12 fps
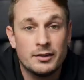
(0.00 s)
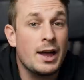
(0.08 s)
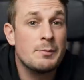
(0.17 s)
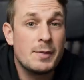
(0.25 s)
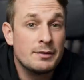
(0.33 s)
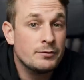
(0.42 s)

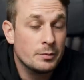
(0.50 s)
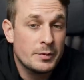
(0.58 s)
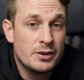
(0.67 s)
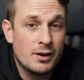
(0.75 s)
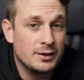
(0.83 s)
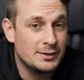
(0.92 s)
That man from
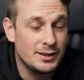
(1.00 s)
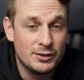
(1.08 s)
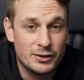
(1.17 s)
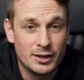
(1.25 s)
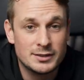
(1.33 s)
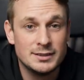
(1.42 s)
the
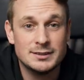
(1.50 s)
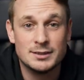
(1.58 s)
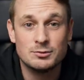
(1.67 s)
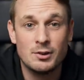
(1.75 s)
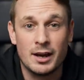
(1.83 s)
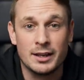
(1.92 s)
1930s
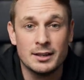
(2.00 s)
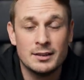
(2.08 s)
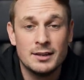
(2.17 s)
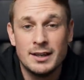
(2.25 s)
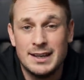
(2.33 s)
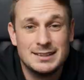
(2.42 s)
is right.
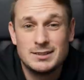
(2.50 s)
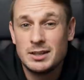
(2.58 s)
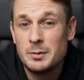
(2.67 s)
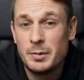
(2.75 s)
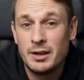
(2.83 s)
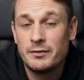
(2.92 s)
it's going
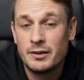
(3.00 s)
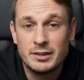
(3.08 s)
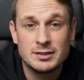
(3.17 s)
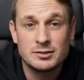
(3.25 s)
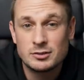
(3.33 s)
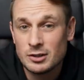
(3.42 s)
to be a very
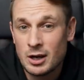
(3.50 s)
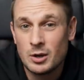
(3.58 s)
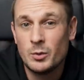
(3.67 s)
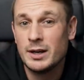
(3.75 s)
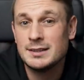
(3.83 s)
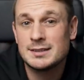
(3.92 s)

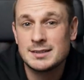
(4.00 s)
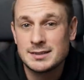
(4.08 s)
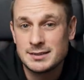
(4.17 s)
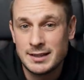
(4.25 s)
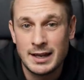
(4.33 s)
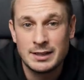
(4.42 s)
slow and
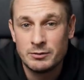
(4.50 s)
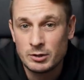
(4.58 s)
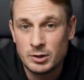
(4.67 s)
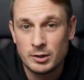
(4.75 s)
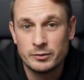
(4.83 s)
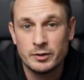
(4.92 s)
steady
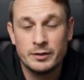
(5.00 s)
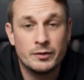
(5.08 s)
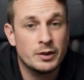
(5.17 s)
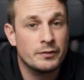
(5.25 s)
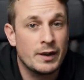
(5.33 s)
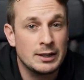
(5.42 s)
recovery for
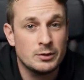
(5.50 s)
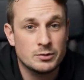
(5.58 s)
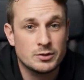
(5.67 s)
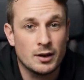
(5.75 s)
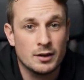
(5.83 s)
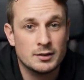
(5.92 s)
the value
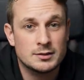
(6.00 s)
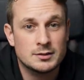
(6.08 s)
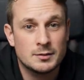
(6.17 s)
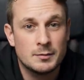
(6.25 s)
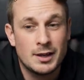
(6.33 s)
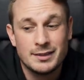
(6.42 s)
stocks.
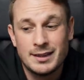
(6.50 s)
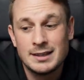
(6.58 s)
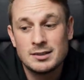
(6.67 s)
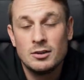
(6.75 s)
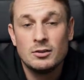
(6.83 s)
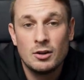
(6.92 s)

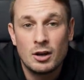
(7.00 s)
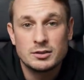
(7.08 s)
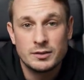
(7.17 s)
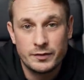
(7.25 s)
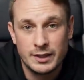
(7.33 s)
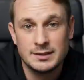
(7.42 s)
There's a lot
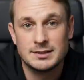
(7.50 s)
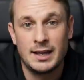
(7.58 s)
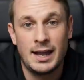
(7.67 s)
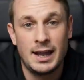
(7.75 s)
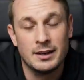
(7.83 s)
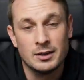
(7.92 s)
of things
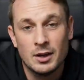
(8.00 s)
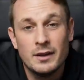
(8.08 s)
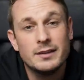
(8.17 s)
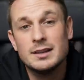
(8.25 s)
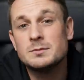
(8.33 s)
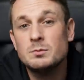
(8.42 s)
ahead.
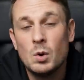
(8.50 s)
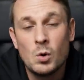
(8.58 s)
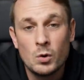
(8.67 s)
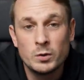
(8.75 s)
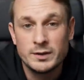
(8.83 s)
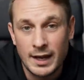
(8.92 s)
There's
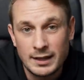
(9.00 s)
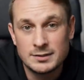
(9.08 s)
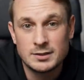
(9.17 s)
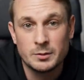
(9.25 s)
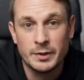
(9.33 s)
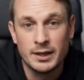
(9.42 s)
more deaths
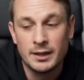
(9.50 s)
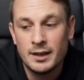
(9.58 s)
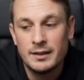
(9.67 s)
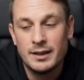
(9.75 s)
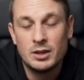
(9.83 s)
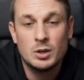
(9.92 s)
coming.
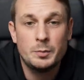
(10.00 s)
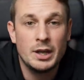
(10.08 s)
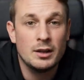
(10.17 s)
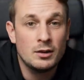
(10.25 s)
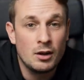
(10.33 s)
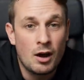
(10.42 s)
There could be
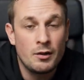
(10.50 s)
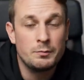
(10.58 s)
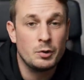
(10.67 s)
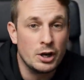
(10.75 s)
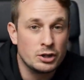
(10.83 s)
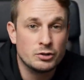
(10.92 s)
a lot of
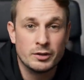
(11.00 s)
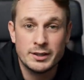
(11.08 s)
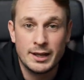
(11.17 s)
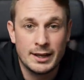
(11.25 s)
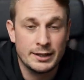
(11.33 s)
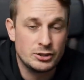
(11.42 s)
pressure on
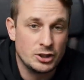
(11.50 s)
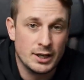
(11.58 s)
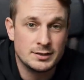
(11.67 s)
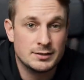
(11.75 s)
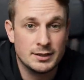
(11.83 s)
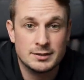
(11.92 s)
the
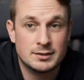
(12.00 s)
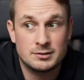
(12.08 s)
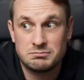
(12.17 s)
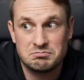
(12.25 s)
NHS this